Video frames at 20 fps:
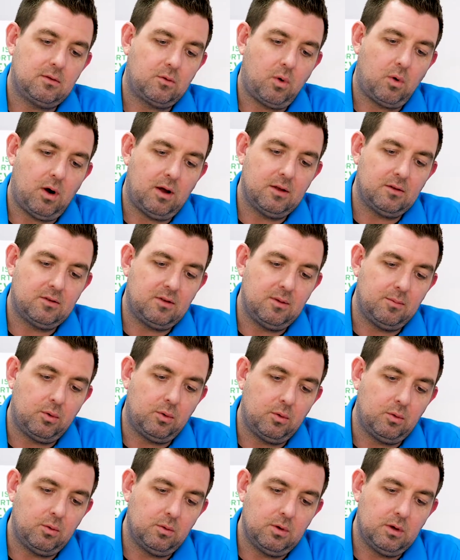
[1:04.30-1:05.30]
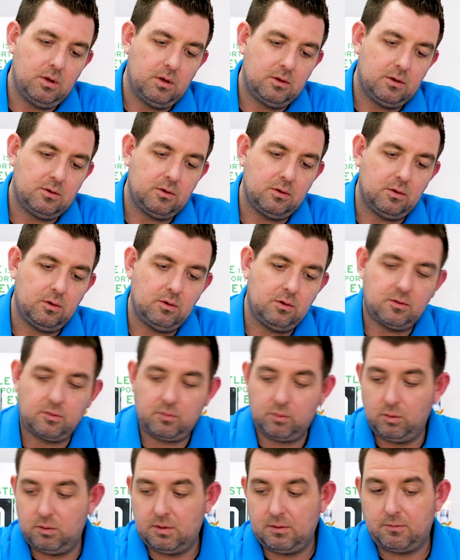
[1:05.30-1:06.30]
quite simple to
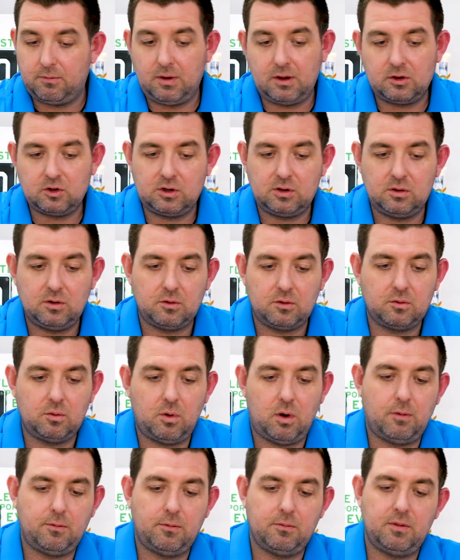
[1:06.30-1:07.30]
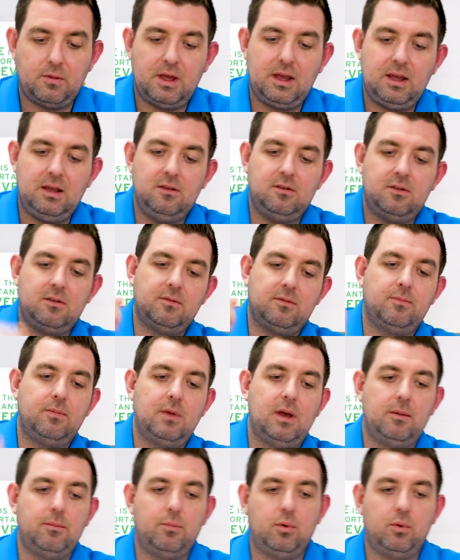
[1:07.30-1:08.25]
screw the flushing nozzle off of these and